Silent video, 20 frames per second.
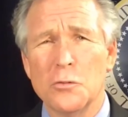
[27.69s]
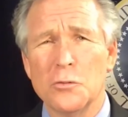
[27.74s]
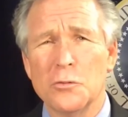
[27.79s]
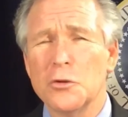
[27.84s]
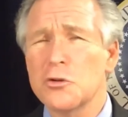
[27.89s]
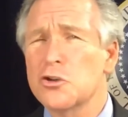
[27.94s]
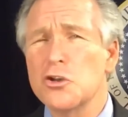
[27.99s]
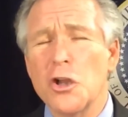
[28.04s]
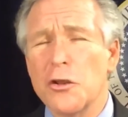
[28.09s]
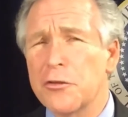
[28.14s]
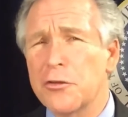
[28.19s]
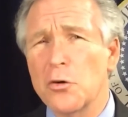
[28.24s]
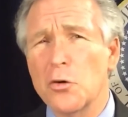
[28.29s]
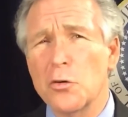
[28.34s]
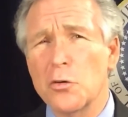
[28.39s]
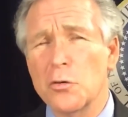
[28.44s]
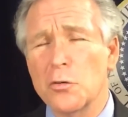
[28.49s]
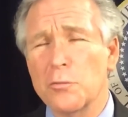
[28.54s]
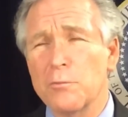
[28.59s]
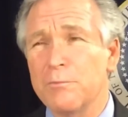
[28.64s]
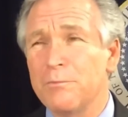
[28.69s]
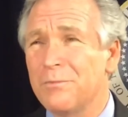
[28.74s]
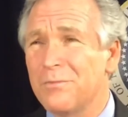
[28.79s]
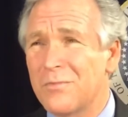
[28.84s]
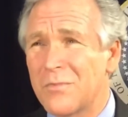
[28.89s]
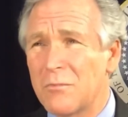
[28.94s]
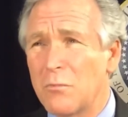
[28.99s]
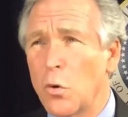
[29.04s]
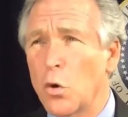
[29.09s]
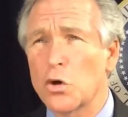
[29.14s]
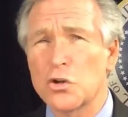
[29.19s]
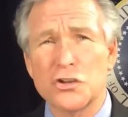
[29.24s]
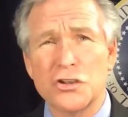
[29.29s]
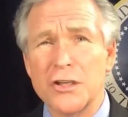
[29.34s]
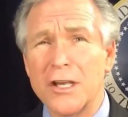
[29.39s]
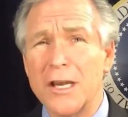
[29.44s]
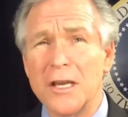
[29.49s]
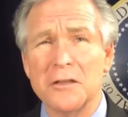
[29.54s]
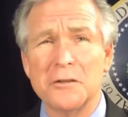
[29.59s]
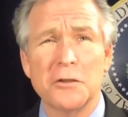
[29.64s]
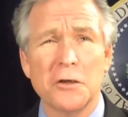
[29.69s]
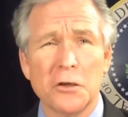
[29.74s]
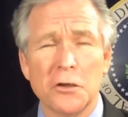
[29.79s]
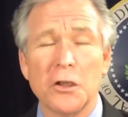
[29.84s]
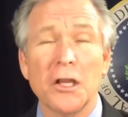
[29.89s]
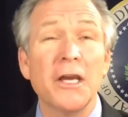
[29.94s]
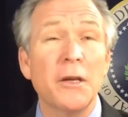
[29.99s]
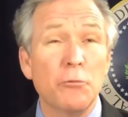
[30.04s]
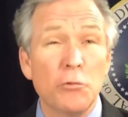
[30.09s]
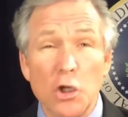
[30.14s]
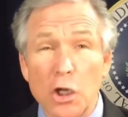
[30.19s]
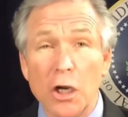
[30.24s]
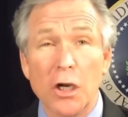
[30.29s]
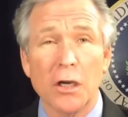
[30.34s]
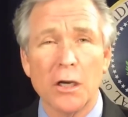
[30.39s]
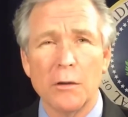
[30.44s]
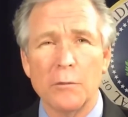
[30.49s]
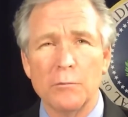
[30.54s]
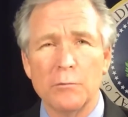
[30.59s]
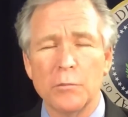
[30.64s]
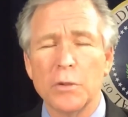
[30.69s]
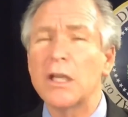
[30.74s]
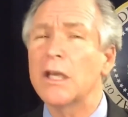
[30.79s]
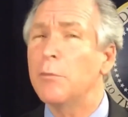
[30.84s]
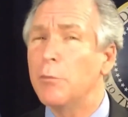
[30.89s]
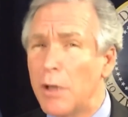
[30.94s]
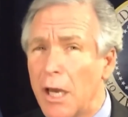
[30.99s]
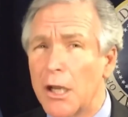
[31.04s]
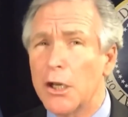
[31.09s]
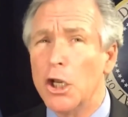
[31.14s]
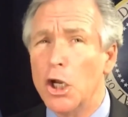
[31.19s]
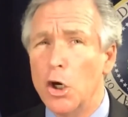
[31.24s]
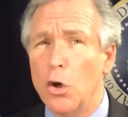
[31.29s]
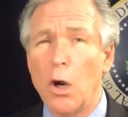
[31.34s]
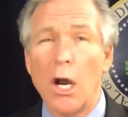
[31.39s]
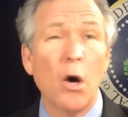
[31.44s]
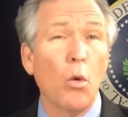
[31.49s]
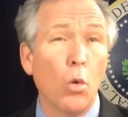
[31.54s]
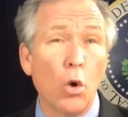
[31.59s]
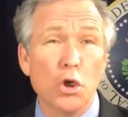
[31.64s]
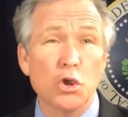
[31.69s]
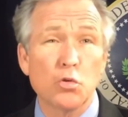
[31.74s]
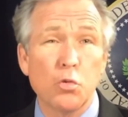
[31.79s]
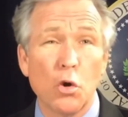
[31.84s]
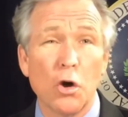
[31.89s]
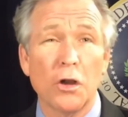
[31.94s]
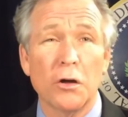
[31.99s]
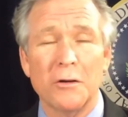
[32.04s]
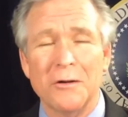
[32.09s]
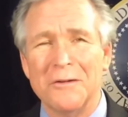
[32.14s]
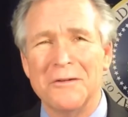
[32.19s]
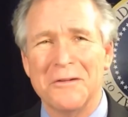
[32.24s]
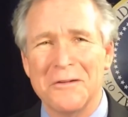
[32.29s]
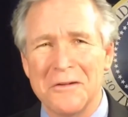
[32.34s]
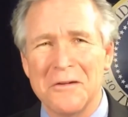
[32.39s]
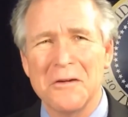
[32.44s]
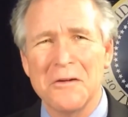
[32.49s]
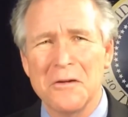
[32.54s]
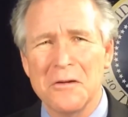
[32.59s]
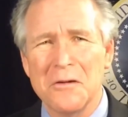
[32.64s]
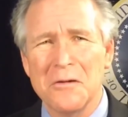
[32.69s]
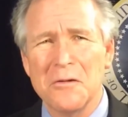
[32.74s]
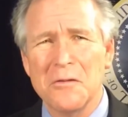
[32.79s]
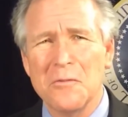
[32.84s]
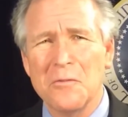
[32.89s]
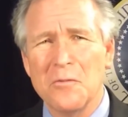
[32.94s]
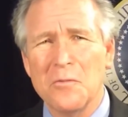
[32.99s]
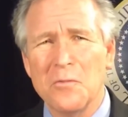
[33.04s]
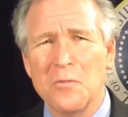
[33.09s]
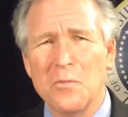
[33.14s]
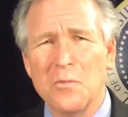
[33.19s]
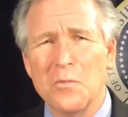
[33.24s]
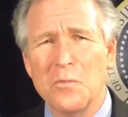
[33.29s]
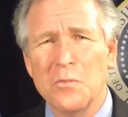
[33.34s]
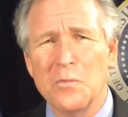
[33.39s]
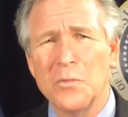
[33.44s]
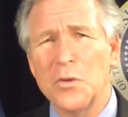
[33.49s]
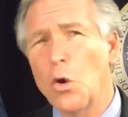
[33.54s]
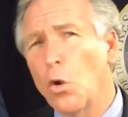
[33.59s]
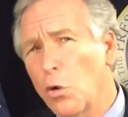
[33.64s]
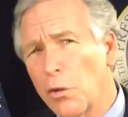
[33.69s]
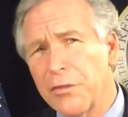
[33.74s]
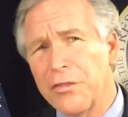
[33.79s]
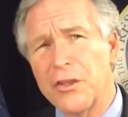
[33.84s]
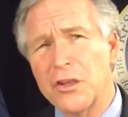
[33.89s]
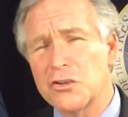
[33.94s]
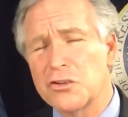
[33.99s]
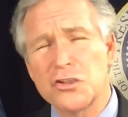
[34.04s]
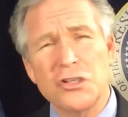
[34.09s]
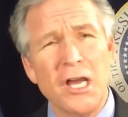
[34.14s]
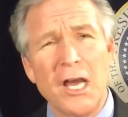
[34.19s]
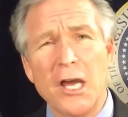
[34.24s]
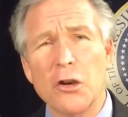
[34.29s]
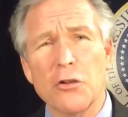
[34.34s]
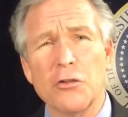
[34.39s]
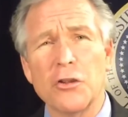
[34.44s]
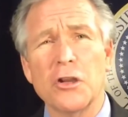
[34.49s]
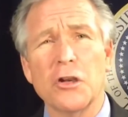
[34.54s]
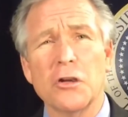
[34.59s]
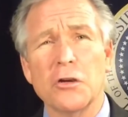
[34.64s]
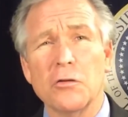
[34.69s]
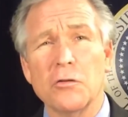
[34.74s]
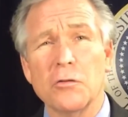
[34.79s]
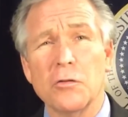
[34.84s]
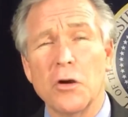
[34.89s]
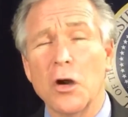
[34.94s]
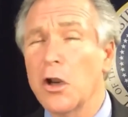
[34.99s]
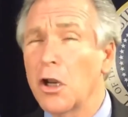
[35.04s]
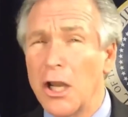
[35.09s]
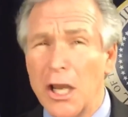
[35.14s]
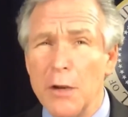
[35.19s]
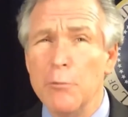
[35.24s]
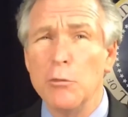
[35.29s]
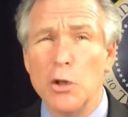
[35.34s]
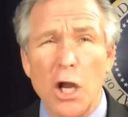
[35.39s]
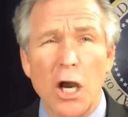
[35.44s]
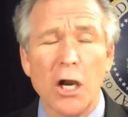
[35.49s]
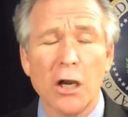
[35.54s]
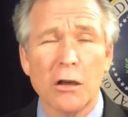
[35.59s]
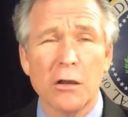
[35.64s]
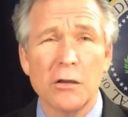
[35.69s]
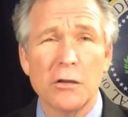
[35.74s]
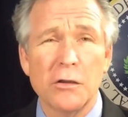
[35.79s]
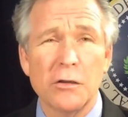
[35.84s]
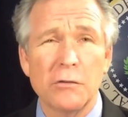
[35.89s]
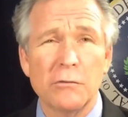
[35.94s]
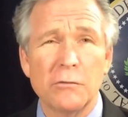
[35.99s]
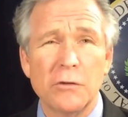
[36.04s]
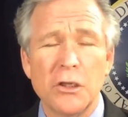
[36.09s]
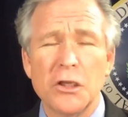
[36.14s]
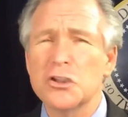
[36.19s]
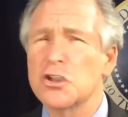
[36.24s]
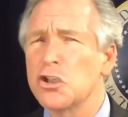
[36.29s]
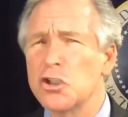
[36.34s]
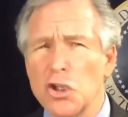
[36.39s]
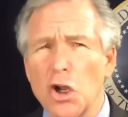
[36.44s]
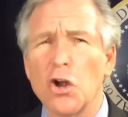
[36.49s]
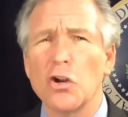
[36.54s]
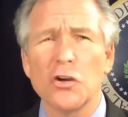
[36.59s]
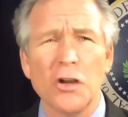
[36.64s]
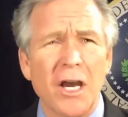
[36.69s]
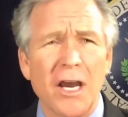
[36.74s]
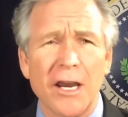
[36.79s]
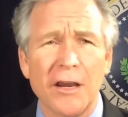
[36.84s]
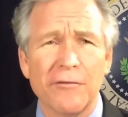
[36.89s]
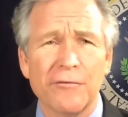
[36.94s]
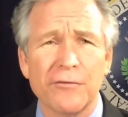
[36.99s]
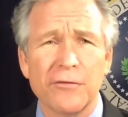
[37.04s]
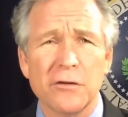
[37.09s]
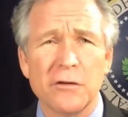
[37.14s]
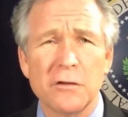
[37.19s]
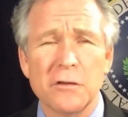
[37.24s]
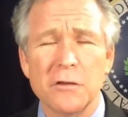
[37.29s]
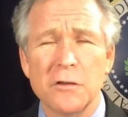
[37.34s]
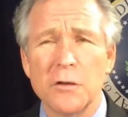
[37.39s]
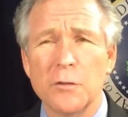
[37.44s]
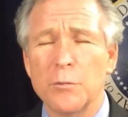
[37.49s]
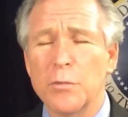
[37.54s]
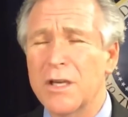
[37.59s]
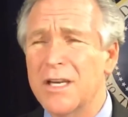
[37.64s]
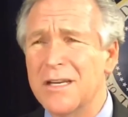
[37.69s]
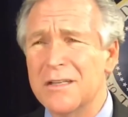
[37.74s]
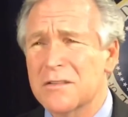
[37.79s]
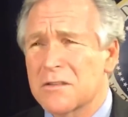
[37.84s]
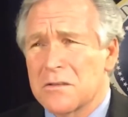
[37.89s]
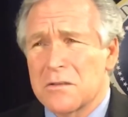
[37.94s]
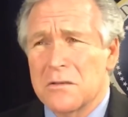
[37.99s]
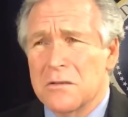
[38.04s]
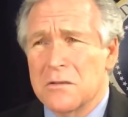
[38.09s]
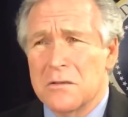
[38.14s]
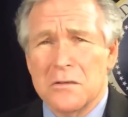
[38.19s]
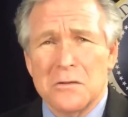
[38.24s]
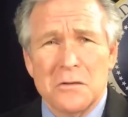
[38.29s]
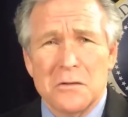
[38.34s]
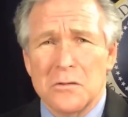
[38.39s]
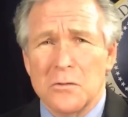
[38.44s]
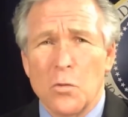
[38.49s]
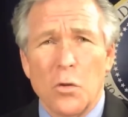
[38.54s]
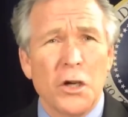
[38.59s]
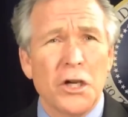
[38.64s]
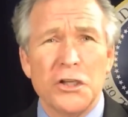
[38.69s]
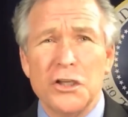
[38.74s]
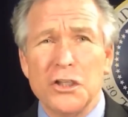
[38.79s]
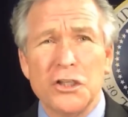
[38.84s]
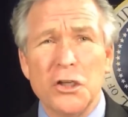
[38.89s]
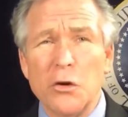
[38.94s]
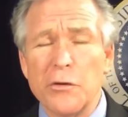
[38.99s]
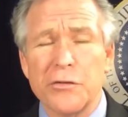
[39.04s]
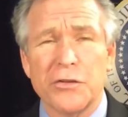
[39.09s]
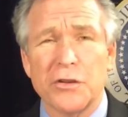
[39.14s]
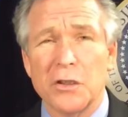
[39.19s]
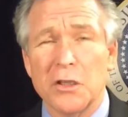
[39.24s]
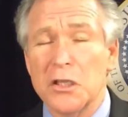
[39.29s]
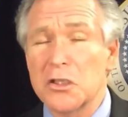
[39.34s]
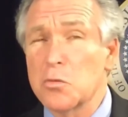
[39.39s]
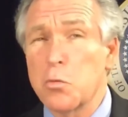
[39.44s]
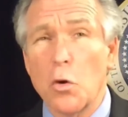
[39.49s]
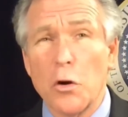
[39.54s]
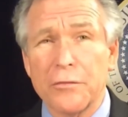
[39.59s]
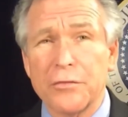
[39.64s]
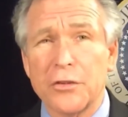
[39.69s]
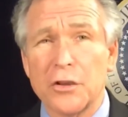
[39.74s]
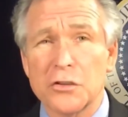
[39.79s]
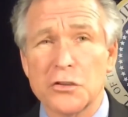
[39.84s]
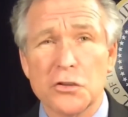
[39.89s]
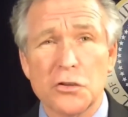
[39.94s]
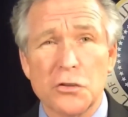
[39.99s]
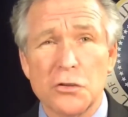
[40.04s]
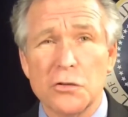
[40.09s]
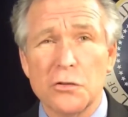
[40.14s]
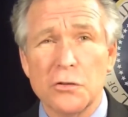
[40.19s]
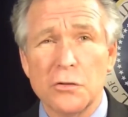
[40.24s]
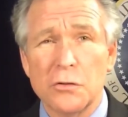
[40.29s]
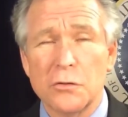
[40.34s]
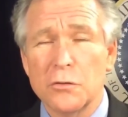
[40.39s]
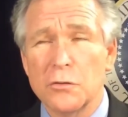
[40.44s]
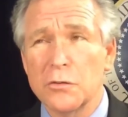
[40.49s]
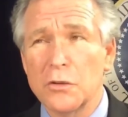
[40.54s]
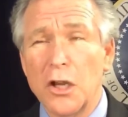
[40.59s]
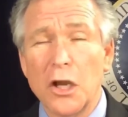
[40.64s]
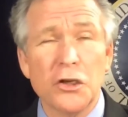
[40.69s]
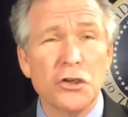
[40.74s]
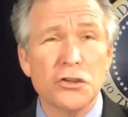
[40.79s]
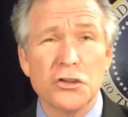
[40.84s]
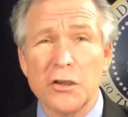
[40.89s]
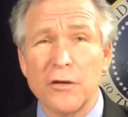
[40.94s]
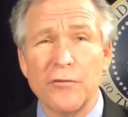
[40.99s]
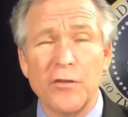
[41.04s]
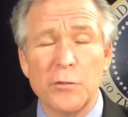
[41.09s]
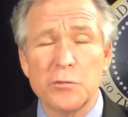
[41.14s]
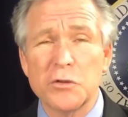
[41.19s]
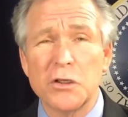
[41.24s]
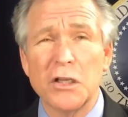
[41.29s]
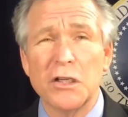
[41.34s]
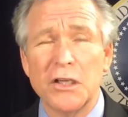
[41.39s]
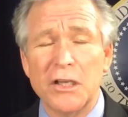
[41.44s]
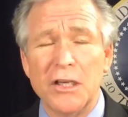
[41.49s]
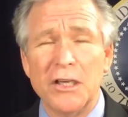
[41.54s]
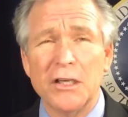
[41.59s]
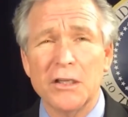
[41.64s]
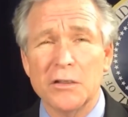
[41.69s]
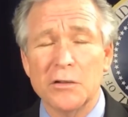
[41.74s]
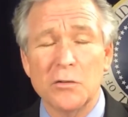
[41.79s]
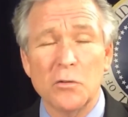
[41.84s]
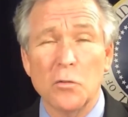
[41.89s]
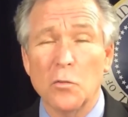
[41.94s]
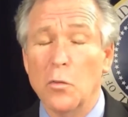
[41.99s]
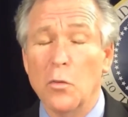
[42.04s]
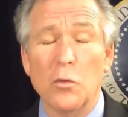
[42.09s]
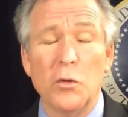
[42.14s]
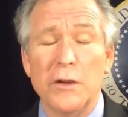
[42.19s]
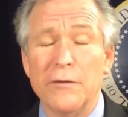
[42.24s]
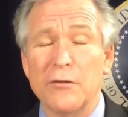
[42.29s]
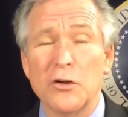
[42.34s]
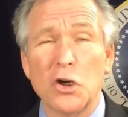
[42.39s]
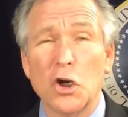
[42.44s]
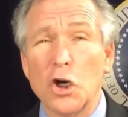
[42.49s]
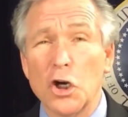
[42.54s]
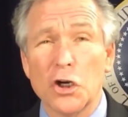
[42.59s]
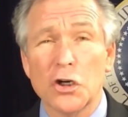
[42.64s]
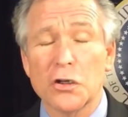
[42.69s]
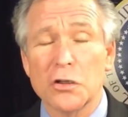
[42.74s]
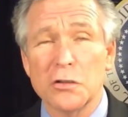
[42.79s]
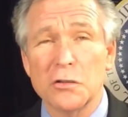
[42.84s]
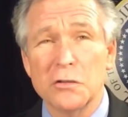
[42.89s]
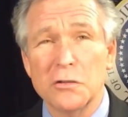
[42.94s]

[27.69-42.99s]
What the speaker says: There's nothing more sad than a lame duck. Believe me, I know, I was one. The only thing sadder than a lame duck is a dull knife, because what can you do with it? It's worthless. Knock yourself upside the head. Won't even hurt.